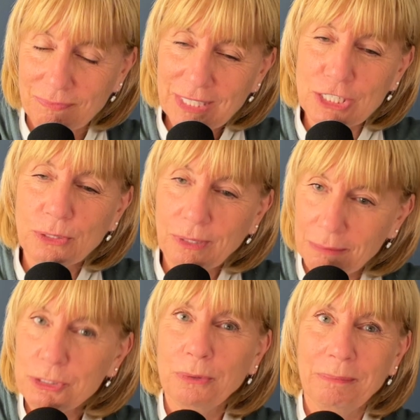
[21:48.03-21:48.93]
So come
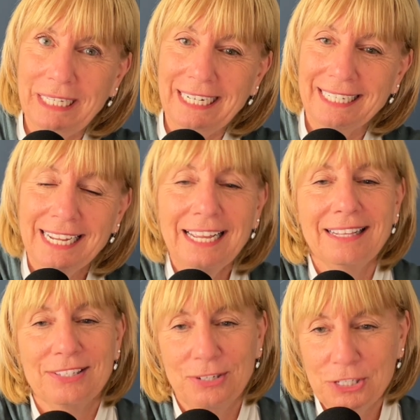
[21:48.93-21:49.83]
to a meeting.
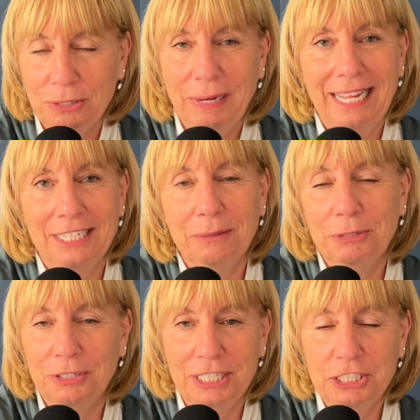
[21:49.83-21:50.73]
There's also a
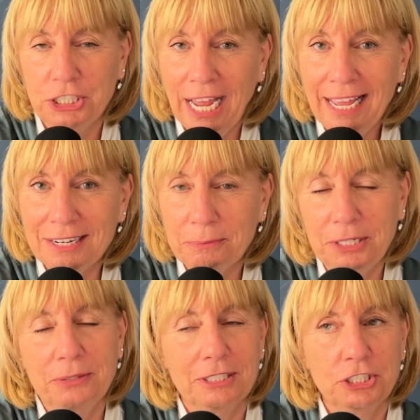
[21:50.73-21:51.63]
community chat where you
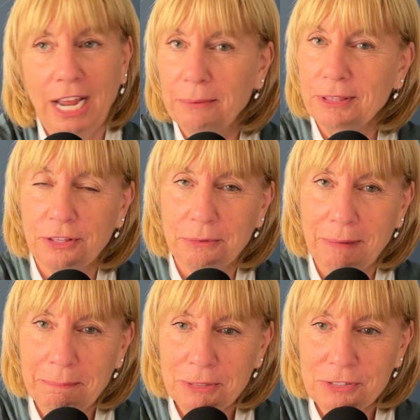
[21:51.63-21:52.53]
can chat with other
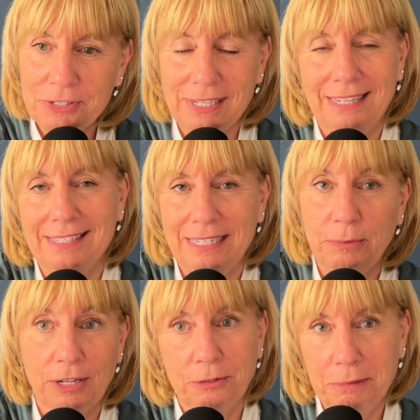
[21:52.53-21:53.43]
members and see what
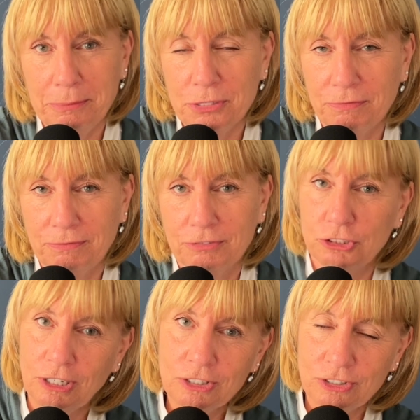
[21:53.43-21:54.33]
other people's
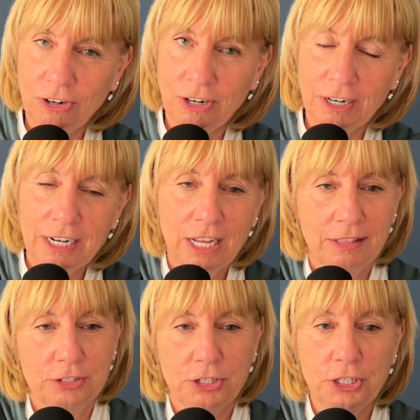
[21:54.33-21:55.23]
struggles are.
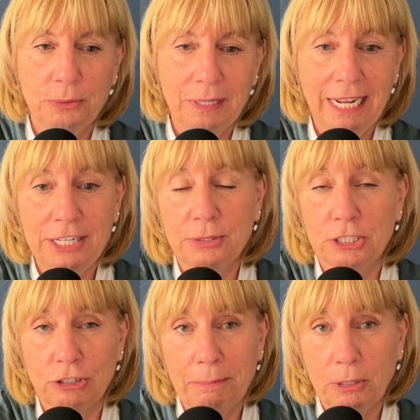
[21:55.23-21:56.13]
There's a Q&A. You can
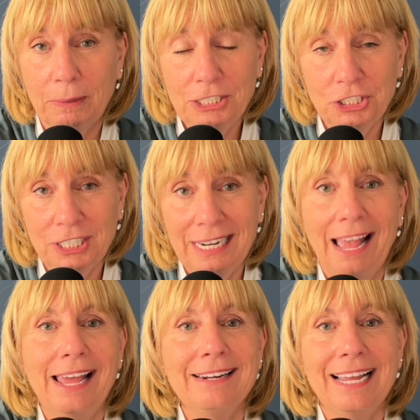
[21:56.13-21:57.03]
drop a question
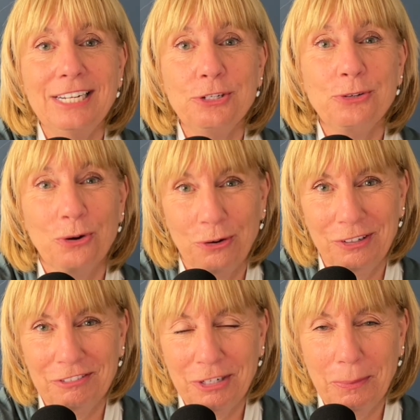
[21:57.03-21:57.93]
and a tutorial
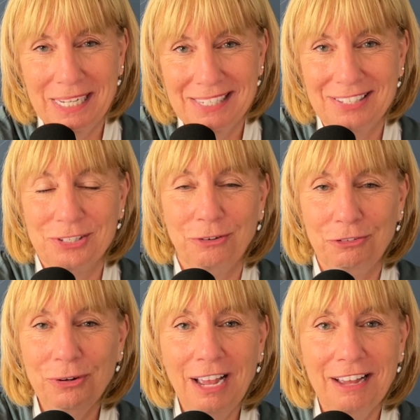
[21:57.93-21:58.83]
request. So if
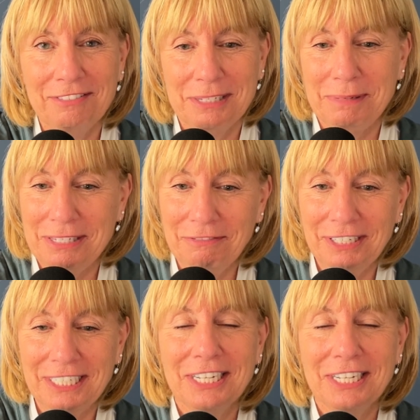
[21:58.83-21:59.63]
you have a specific